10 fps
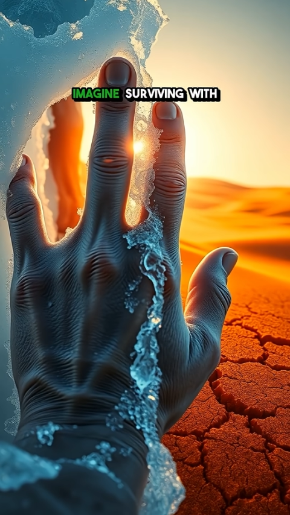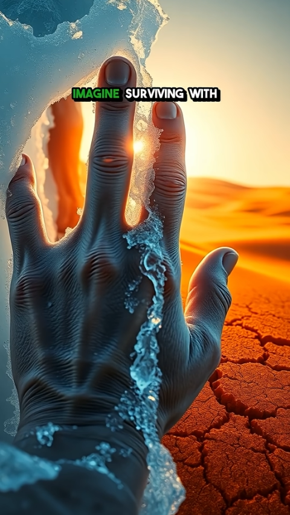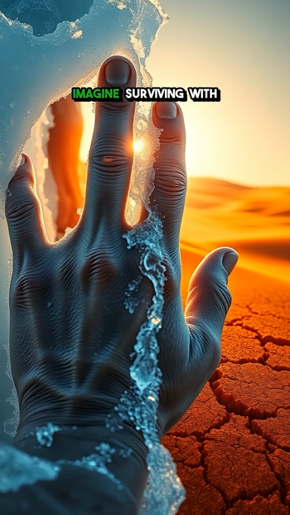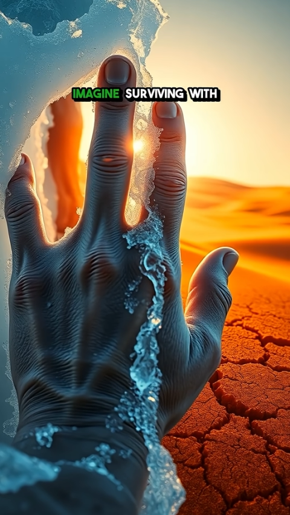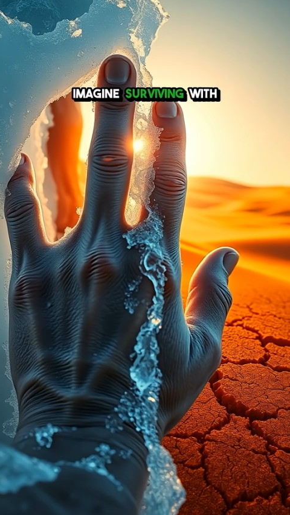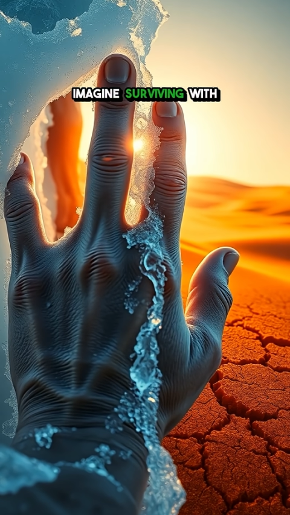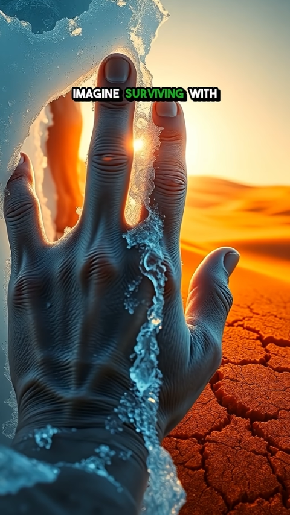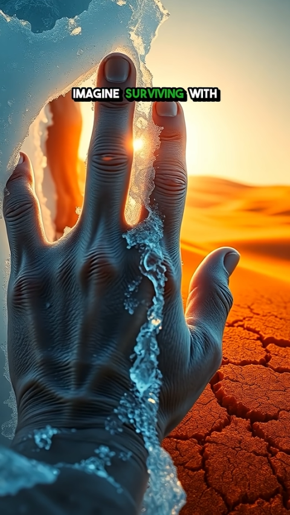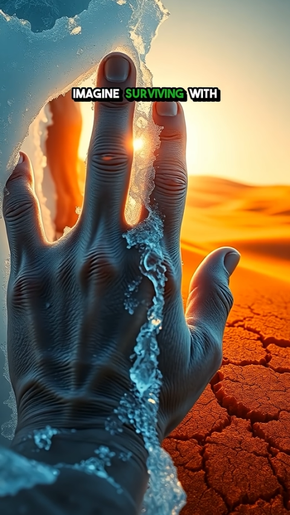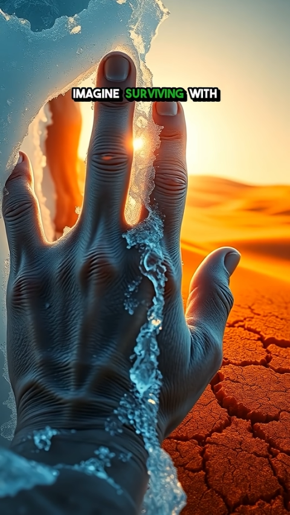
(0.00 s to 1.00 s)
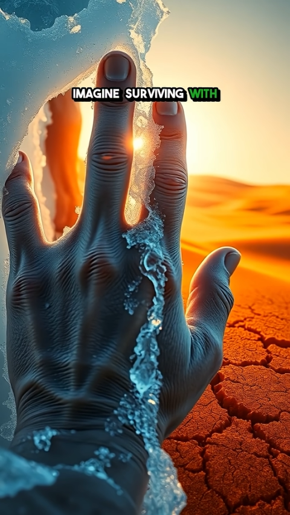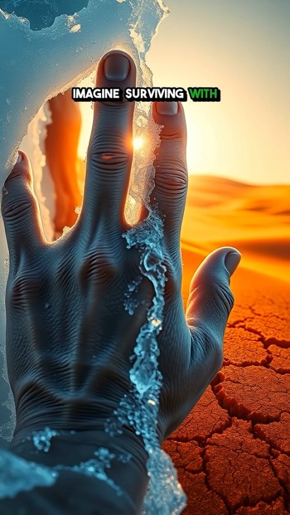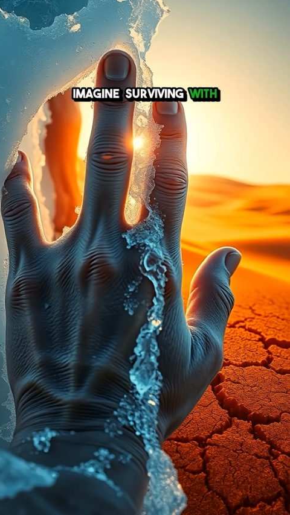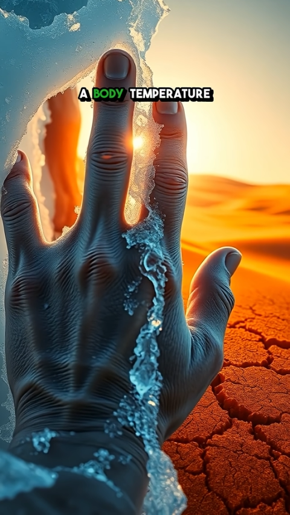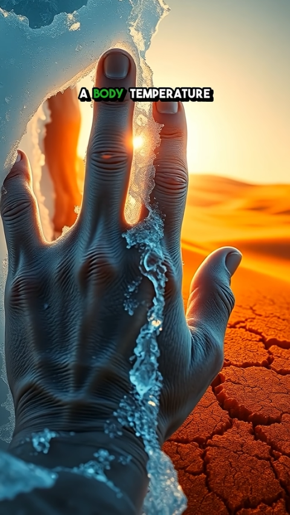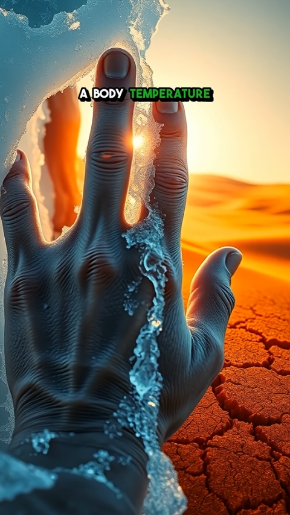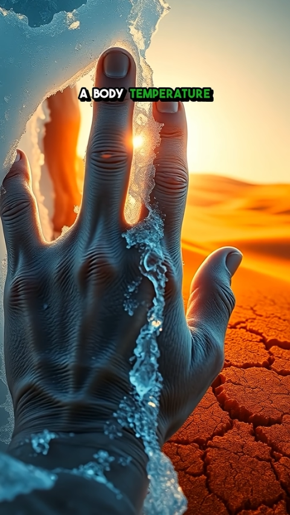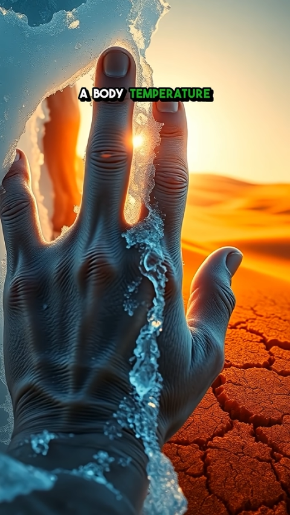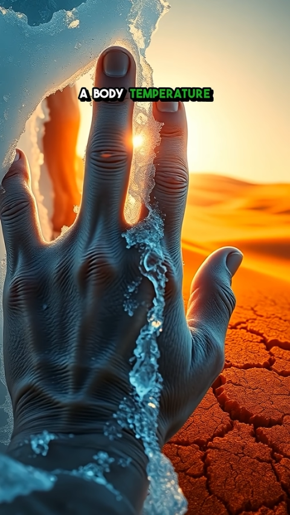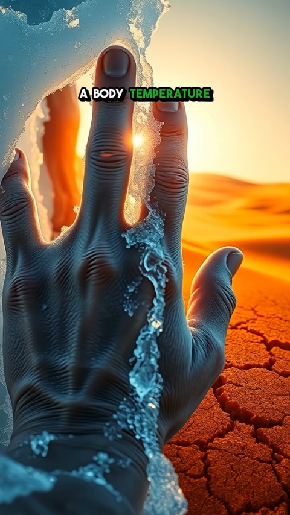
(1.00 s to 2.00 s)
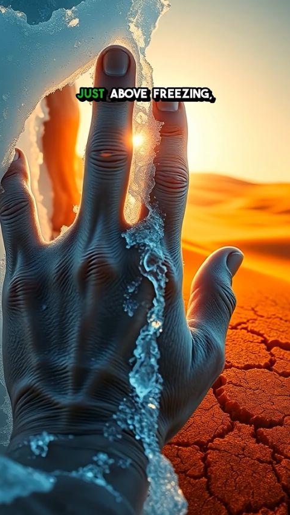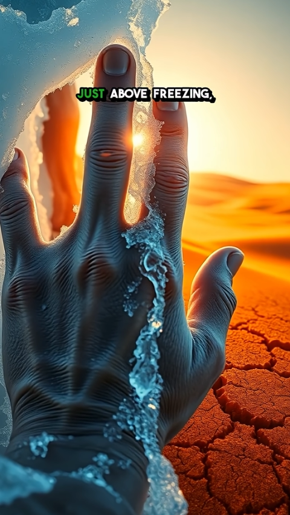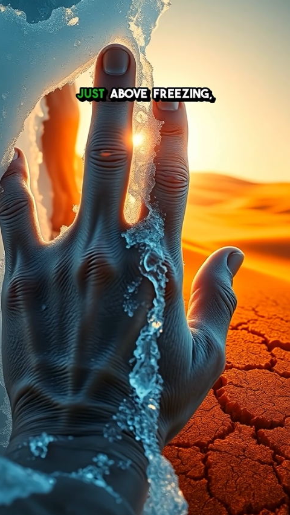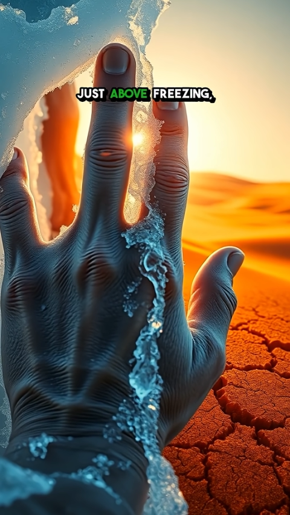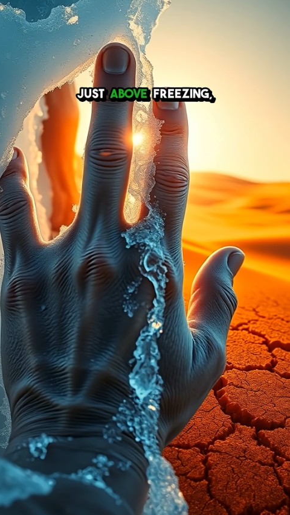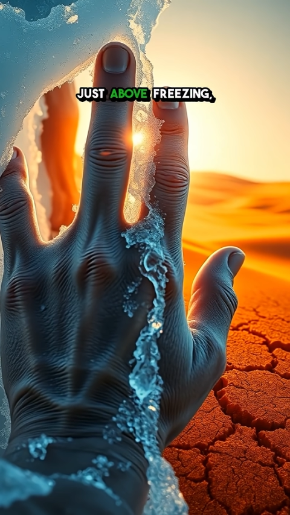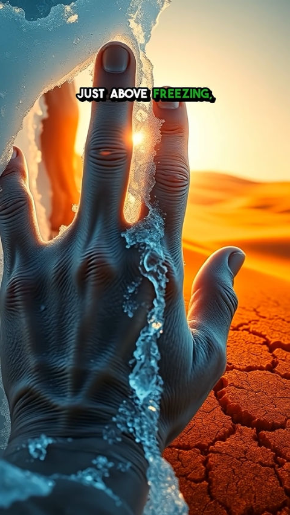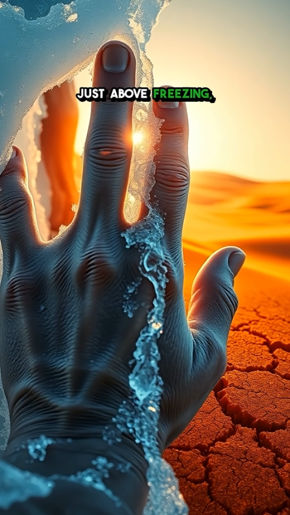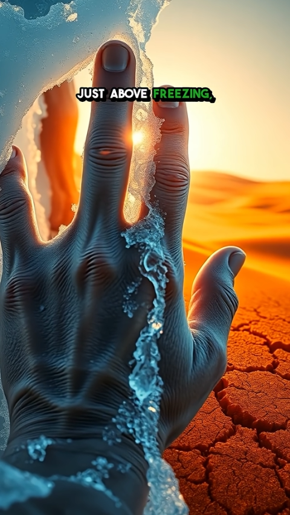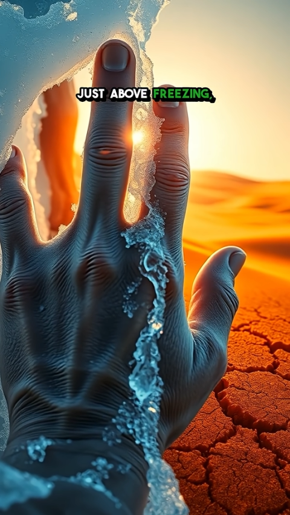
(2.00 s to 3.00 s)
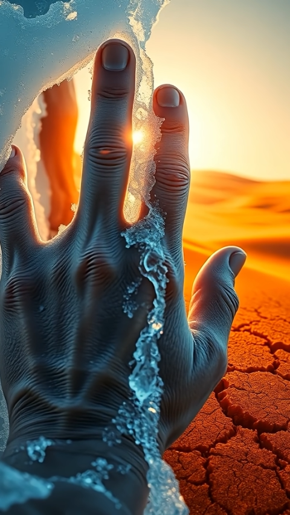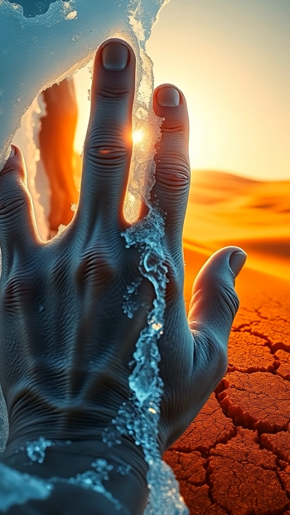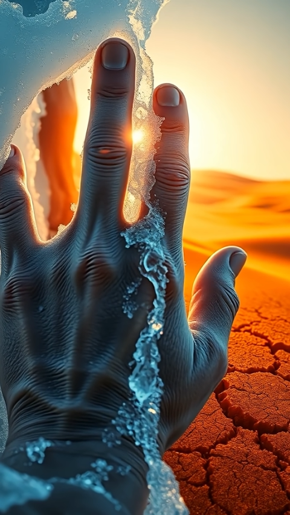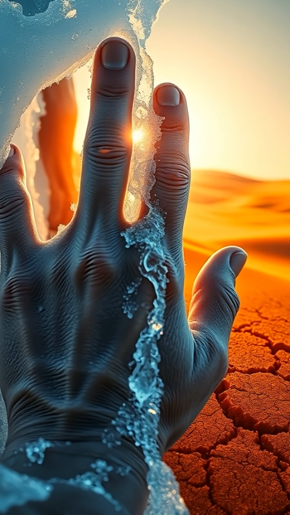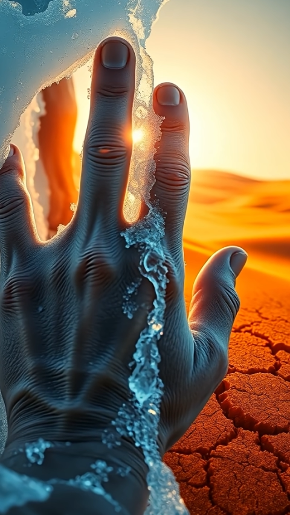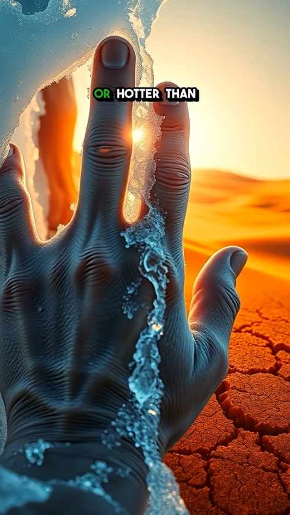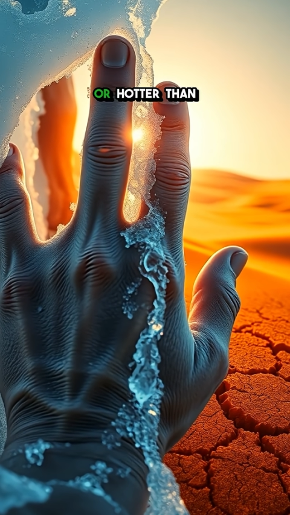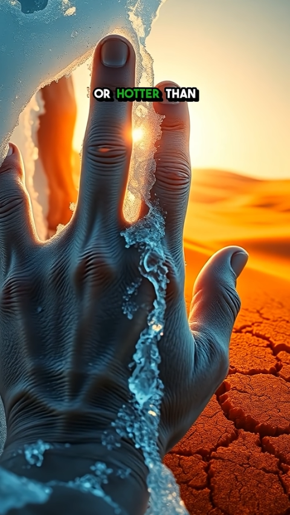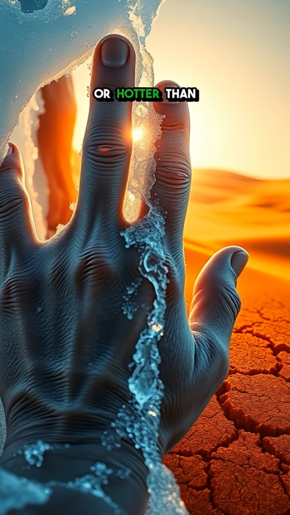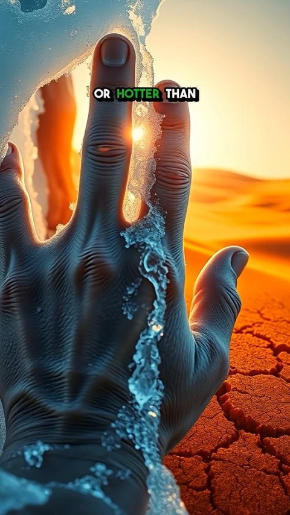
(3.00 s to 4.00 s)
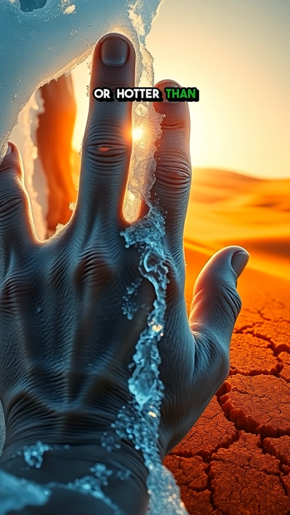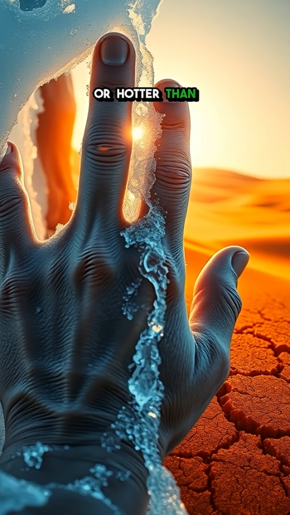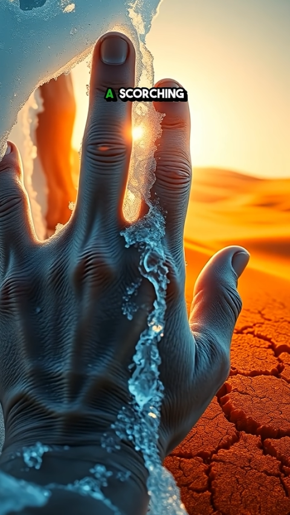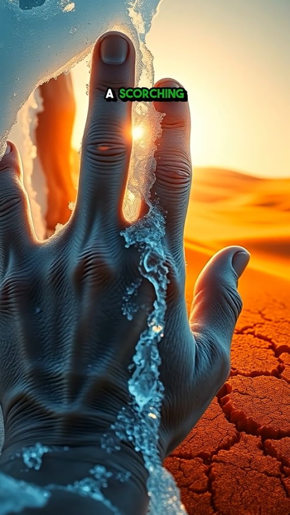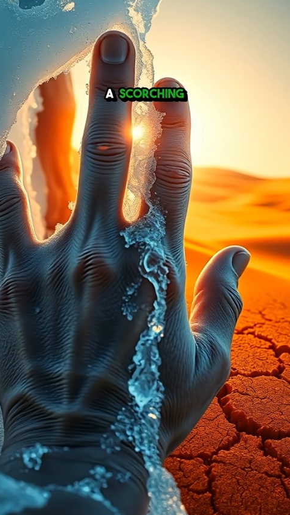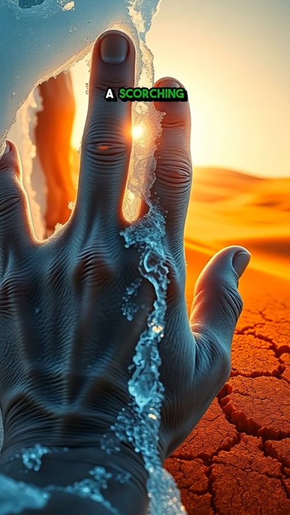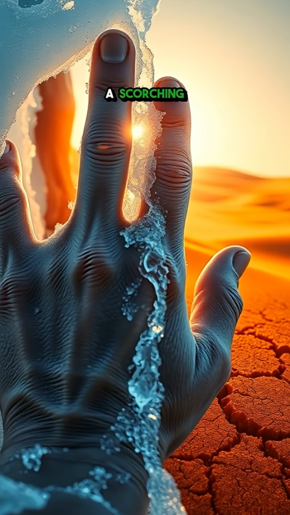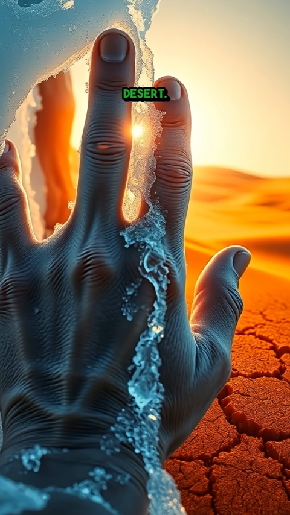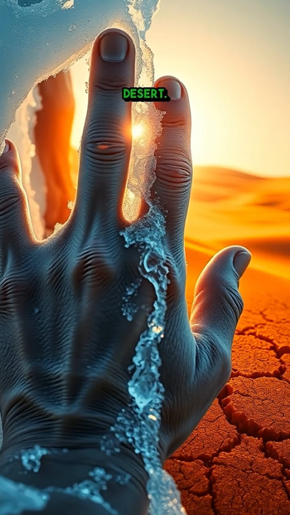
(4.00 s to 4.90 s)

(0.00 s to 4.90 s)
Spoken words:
[unreadable: no face in view]